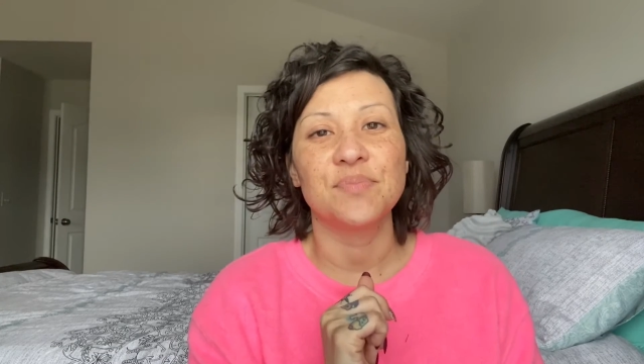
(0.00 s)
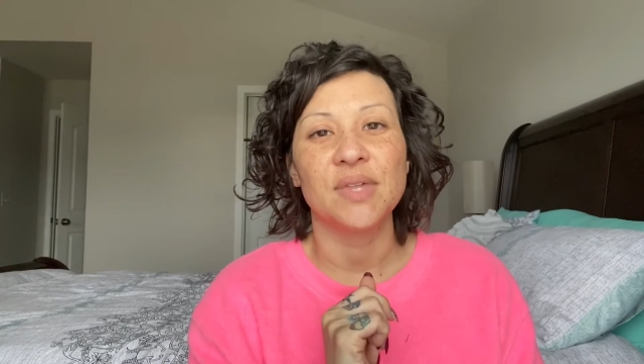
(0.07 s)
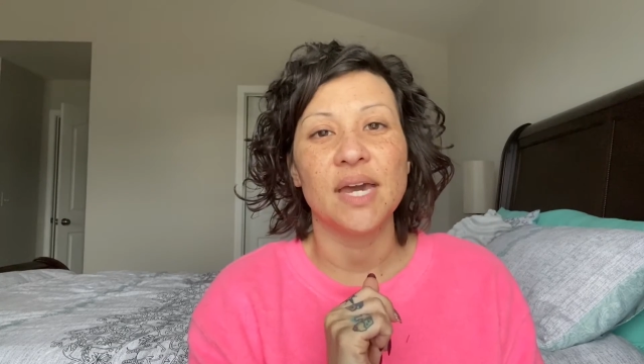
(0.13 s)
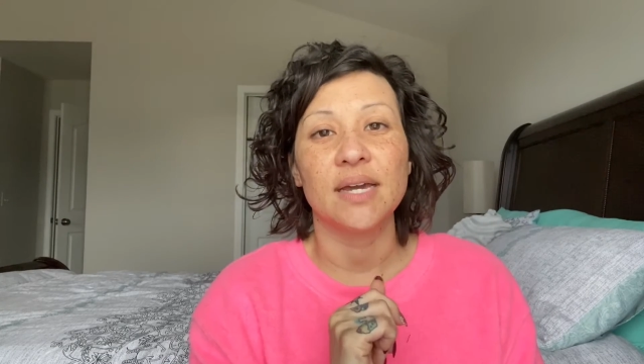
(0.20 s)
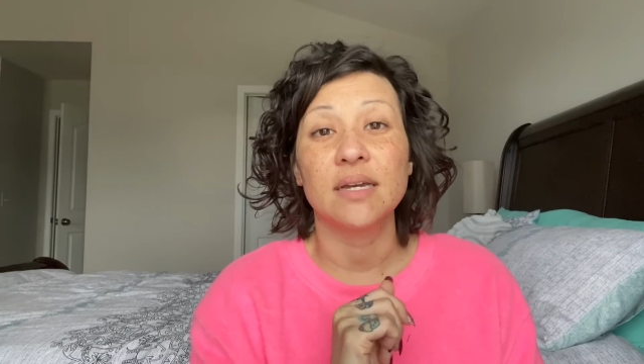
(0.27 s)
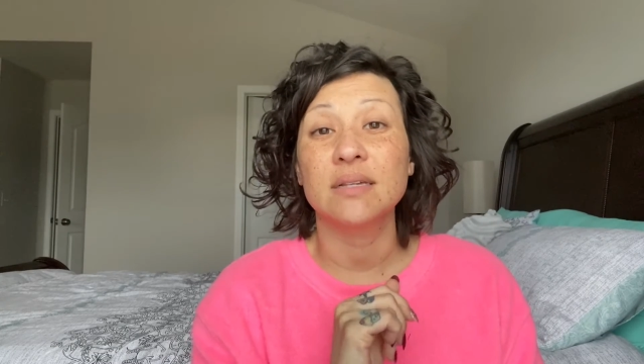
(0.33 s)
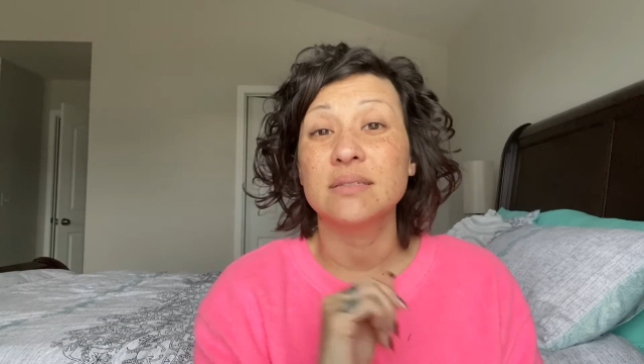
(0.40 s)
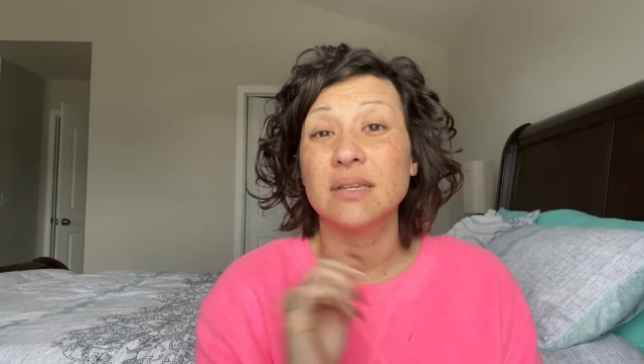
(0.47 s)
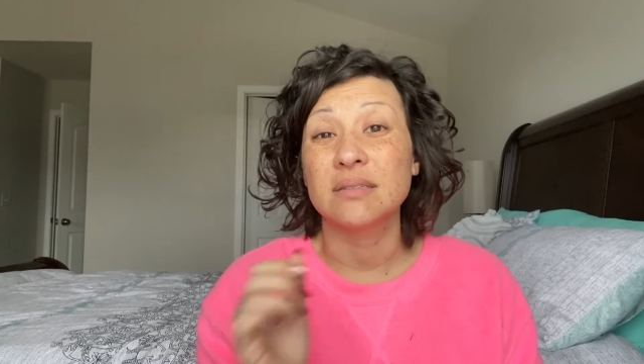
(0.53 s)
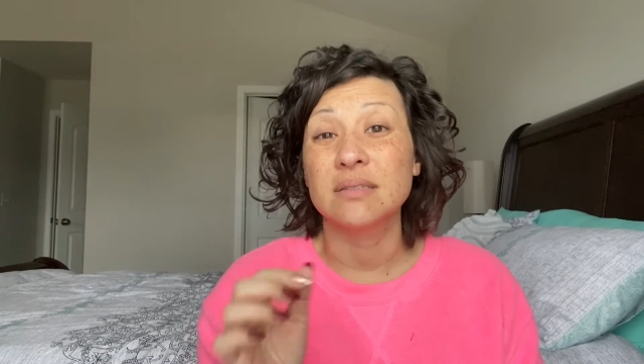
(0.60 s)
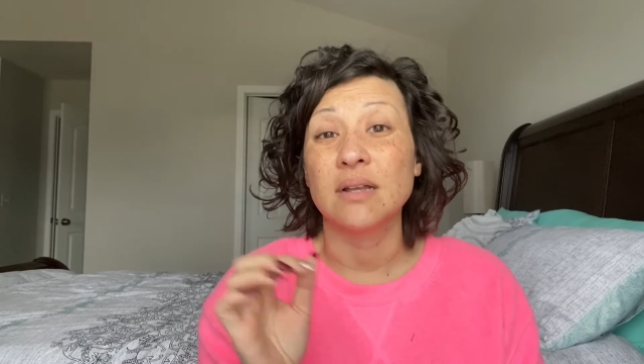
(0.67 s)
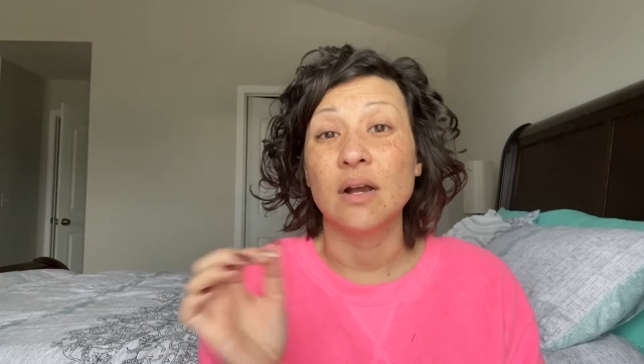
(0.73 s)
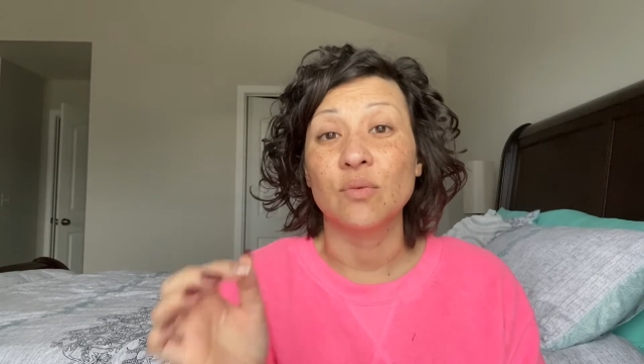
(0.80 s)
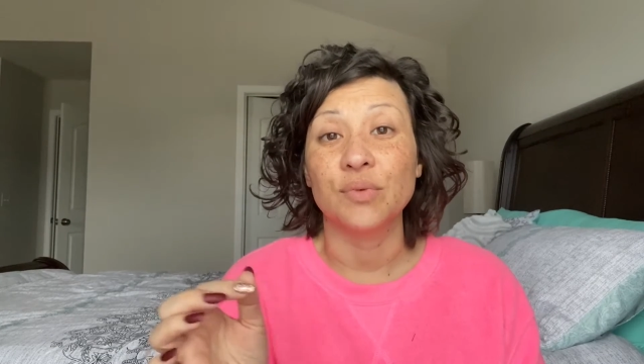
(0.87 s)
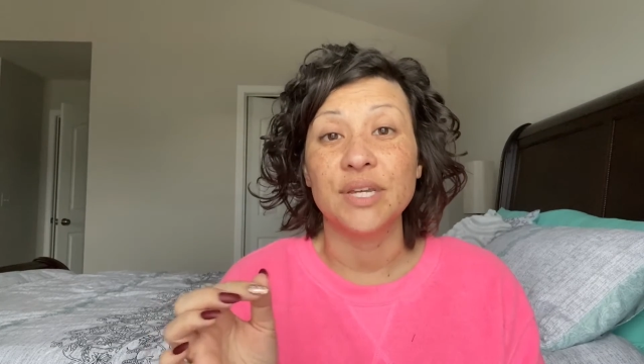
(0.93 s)
that because that's
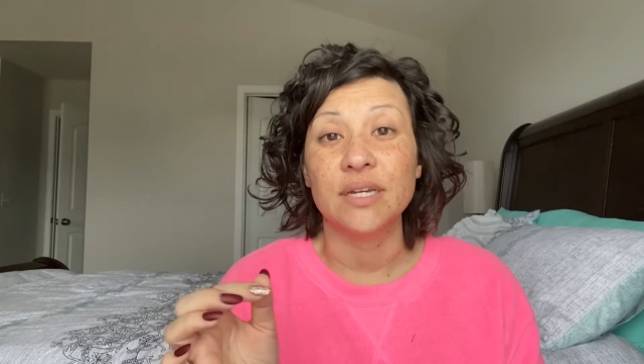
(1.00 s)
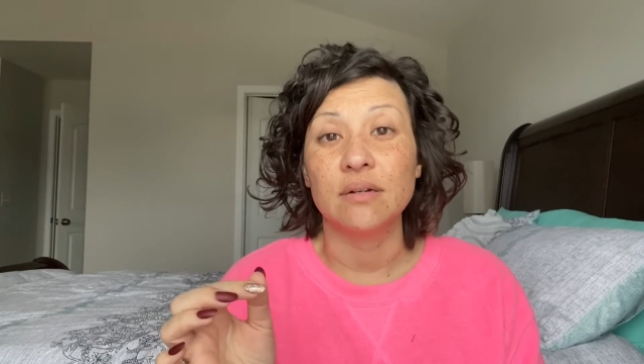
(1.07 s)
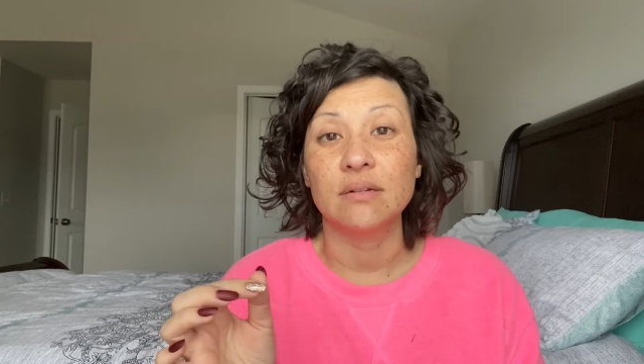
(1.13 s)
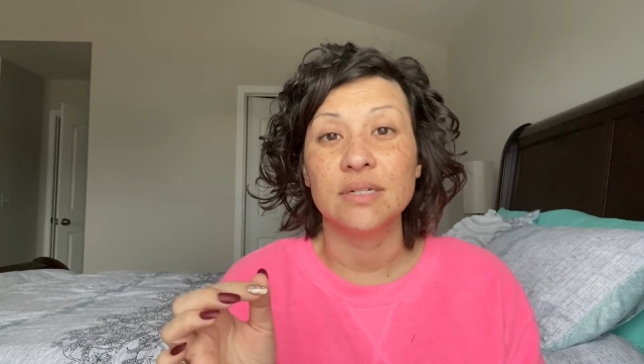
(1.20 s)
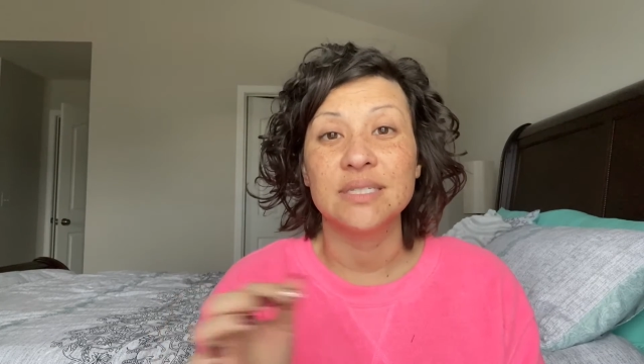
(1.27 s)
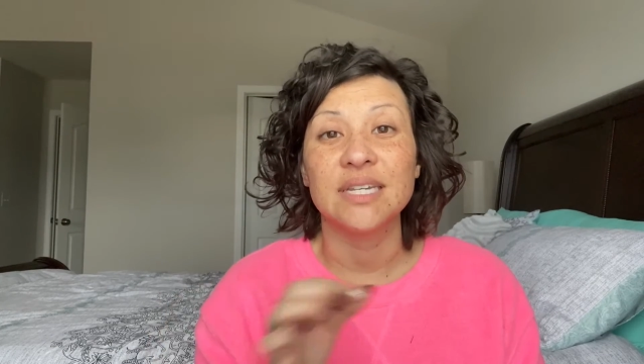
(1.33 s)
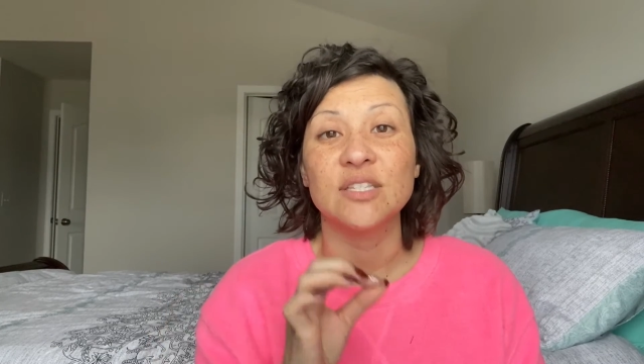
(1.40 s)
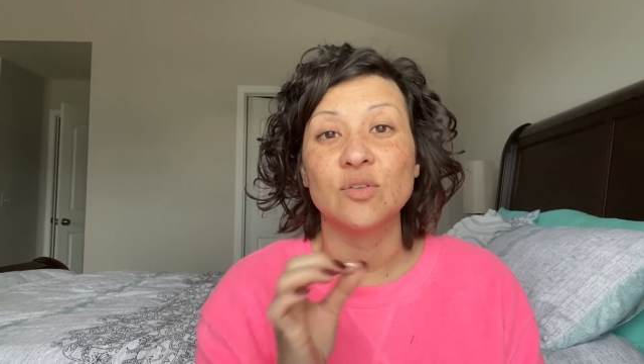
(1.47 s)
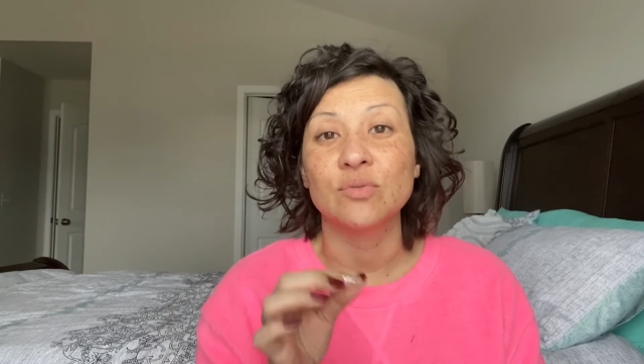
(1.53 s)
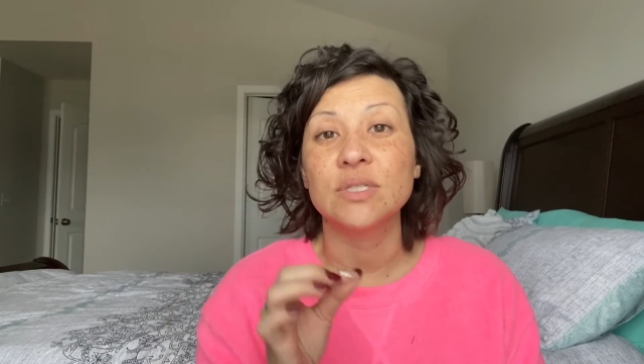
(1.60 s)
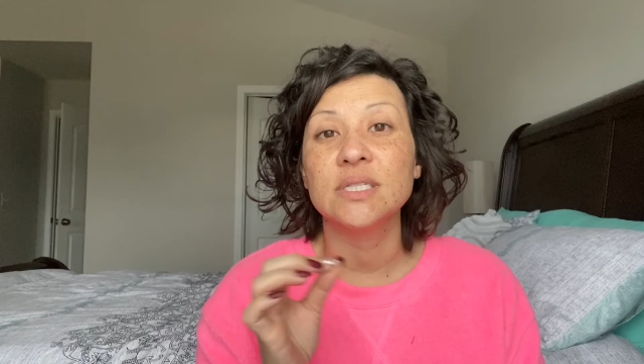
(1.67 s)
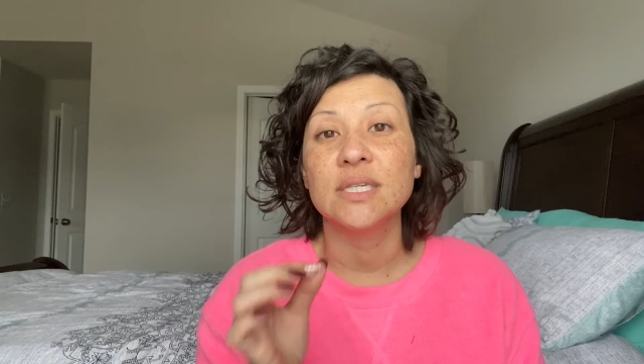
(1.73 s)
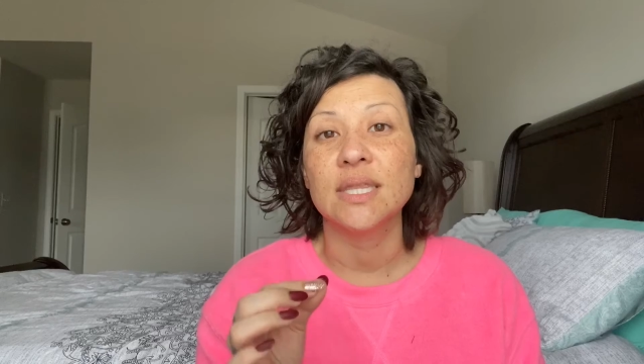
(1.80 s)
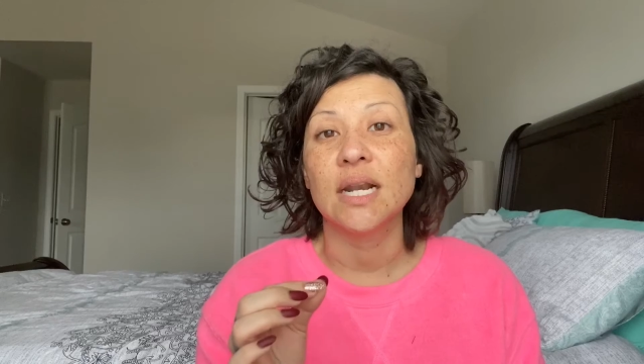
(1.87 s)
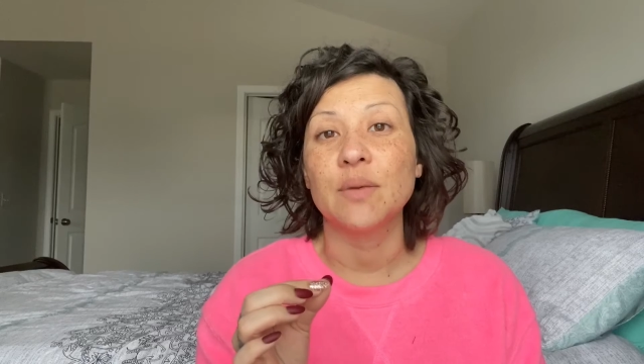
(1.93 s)
not real, because I don't
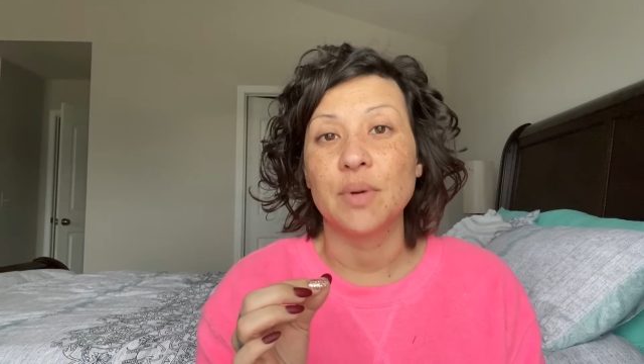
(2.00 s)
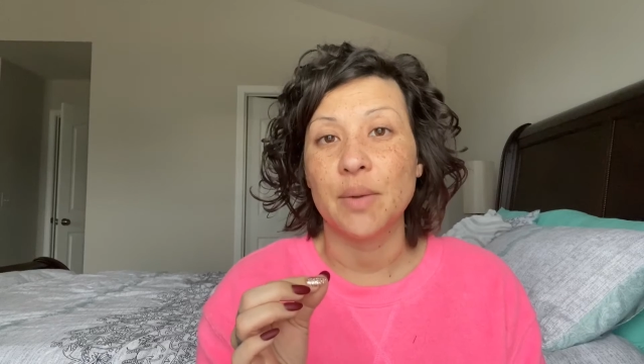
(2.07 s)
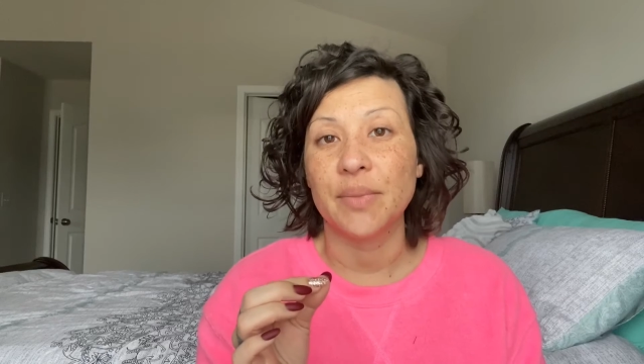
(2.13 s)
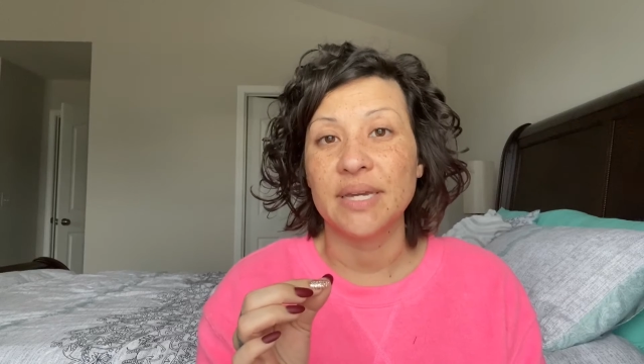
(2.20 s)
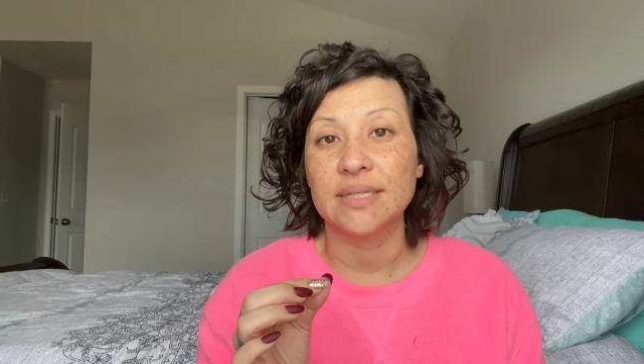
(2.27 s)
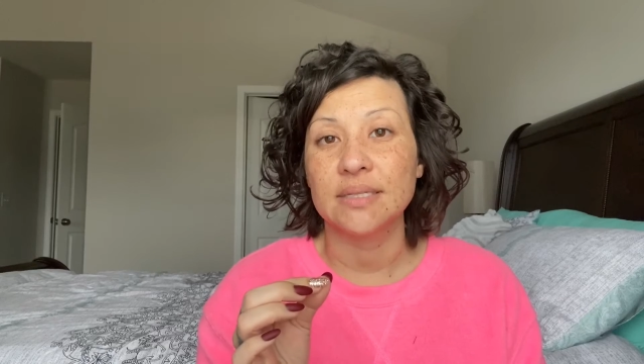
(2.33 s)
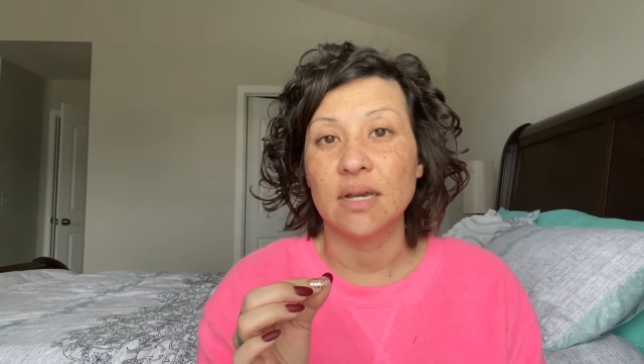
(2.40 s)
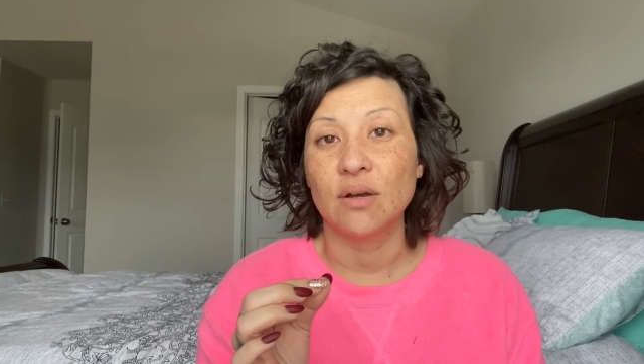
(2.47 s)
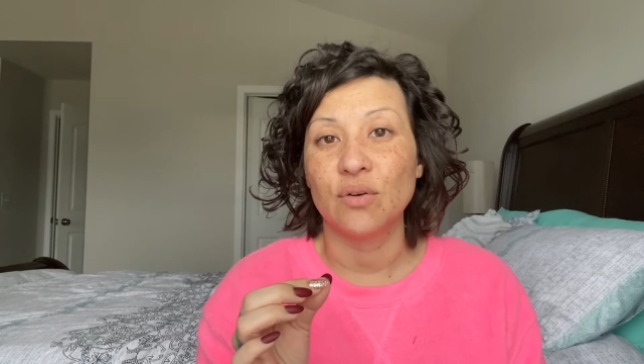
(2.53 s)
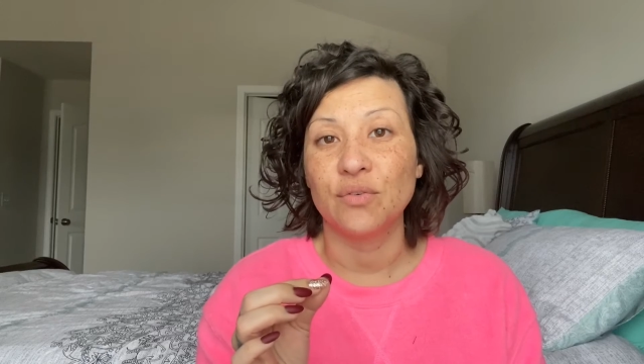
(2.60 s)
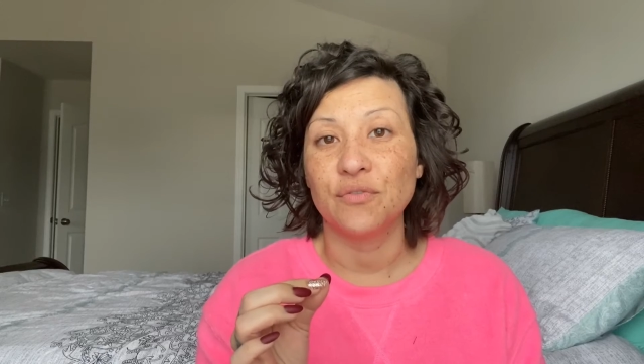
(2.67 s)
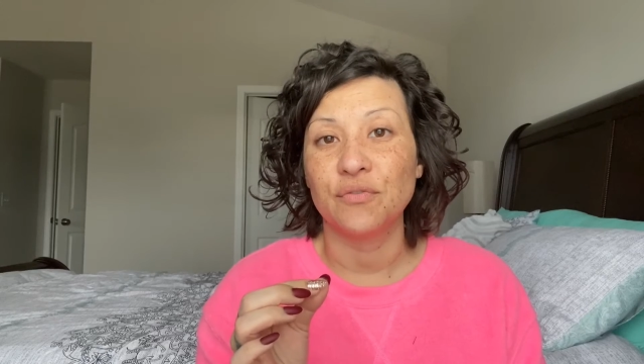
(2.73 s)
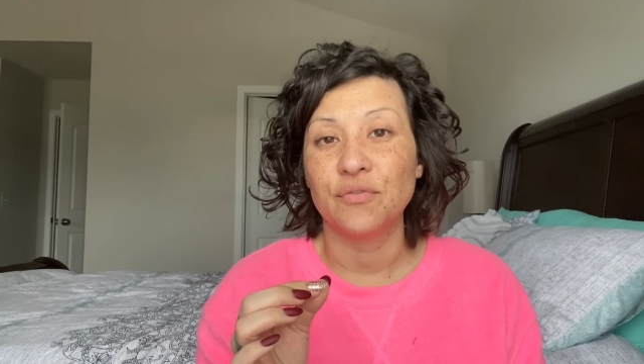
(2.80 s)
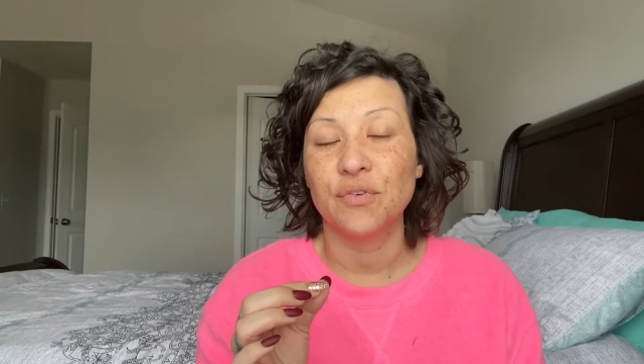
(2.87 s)
see that about myself.